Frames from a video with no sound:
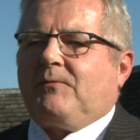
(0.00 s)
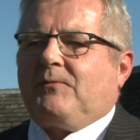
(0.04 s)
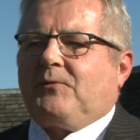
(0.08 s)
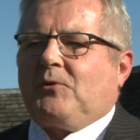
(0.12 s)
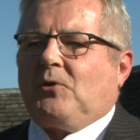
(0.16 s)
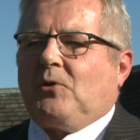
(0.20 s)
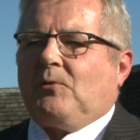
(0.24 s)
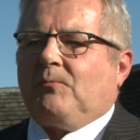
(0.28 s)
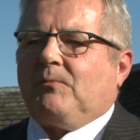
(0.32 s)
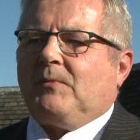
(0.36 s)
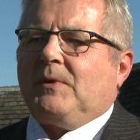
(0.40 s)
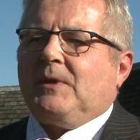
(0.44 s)

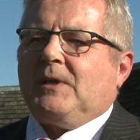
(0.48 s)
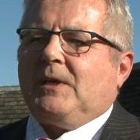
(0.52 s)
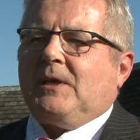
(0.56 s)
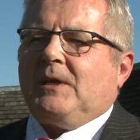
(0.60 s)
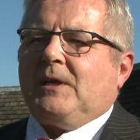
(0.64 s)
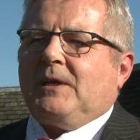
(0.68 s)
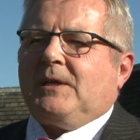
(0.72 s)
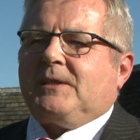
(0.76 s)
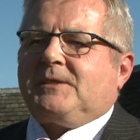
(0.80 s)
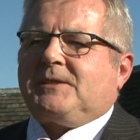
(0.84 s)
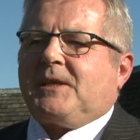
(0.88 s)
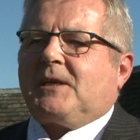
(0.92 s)
from
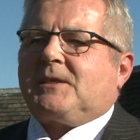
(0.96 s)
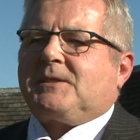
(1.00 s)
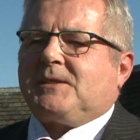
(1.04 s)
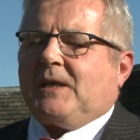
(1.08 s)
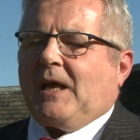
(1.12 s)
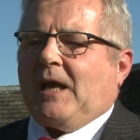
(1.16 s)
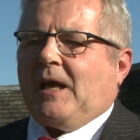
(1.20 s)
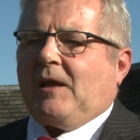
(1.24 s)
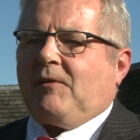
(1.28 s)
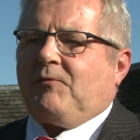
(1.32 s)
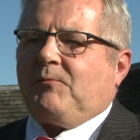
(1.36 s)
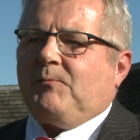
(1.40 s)

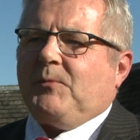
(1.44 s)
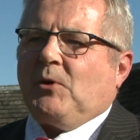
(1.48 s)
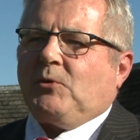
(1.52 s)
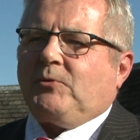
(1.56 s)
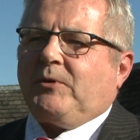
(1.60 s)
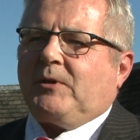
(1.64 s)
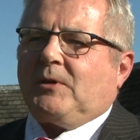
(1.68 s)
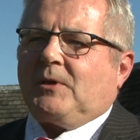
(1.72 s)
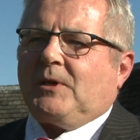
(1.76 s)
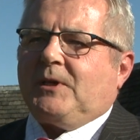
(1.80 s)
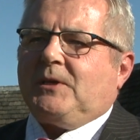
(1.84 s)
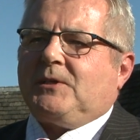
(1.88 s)
6.5
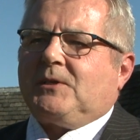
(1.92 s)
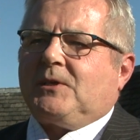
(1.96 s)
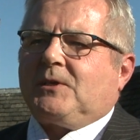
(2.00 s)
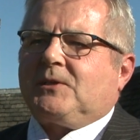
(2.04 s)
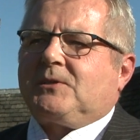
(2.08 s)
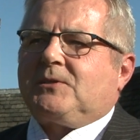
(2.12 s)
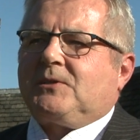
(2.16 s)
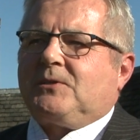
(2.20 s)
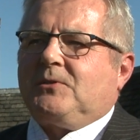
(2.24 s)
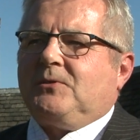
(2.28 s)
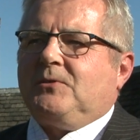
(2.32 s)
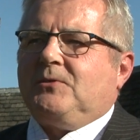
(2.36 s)
million
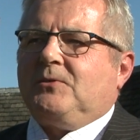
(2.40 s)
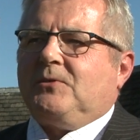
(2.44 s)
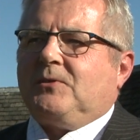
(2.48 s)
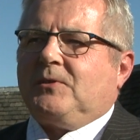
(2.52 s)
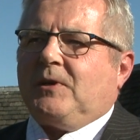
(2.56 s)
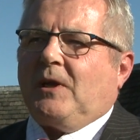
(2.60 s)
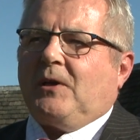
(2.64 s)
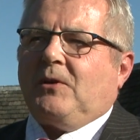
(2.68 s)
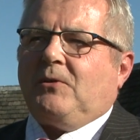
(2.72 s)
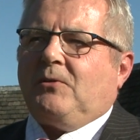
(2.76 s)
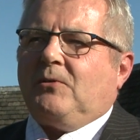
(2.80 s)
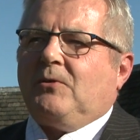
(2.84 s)
litres to
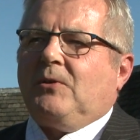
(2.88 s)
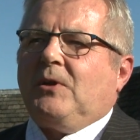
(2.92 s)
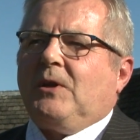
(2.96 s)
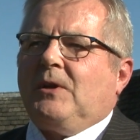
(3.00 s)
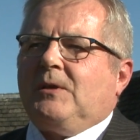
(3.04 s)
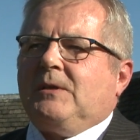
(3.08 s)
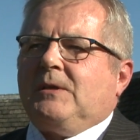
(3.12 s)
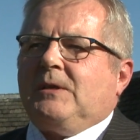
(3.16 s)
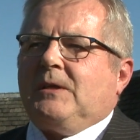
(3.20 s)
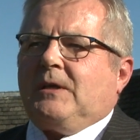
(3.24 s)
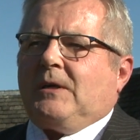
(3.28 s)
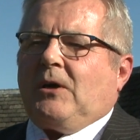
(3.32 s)
now
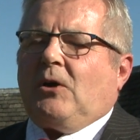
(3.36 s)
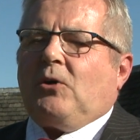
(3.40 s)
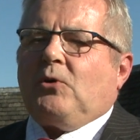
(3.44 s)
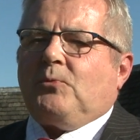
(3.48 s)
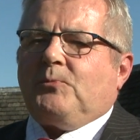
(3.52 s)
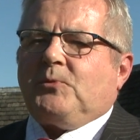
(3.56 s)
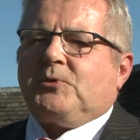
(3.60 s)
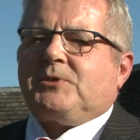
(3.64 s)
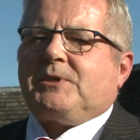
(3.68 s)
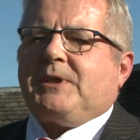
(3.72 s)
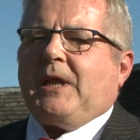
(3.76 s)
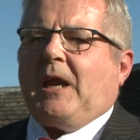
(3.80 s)

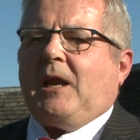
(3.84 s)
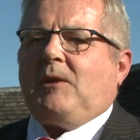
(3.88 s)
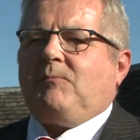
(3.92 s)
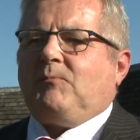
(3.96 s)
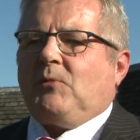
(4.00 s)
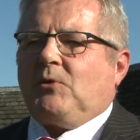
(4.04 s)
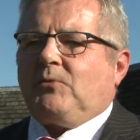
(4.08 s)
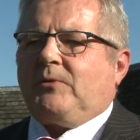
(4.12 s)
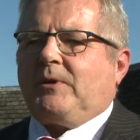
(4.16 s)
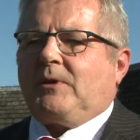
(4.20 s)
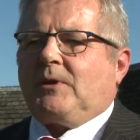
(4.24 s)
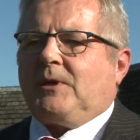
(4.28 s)
almost
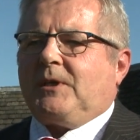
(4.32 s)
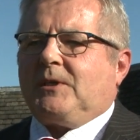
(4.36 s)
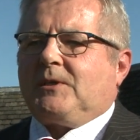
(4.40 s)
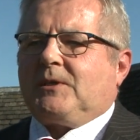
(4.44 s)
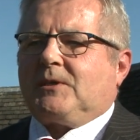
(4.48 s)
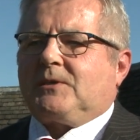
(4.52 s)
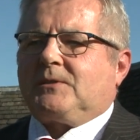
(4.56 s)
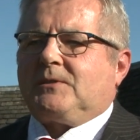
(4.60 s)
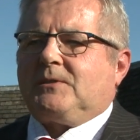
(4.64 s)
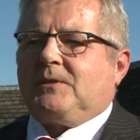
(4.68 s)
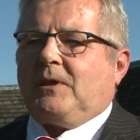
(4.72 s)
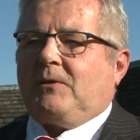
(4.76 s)
10 million
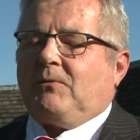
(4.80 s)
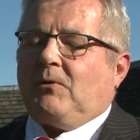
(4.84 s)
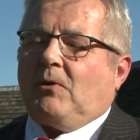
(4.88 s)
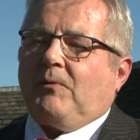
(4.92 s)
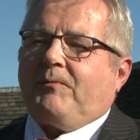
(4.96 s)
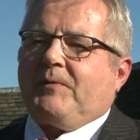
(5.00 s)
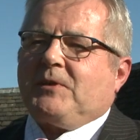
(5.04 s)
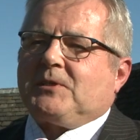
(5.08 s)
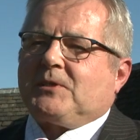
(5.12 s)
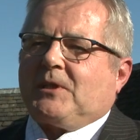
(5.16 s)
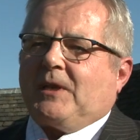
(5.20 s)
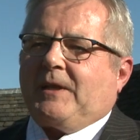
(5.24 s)
litres. Now
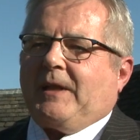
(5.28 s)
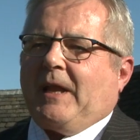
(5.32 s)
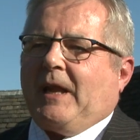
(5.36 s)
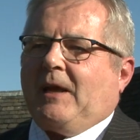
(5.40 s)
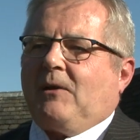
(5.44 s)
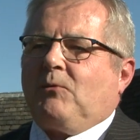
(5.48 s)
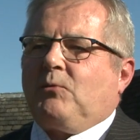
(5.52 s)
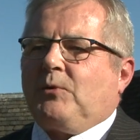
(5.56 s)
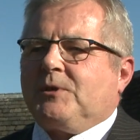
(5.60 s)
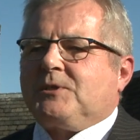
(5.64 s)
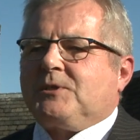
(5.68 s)
obviously that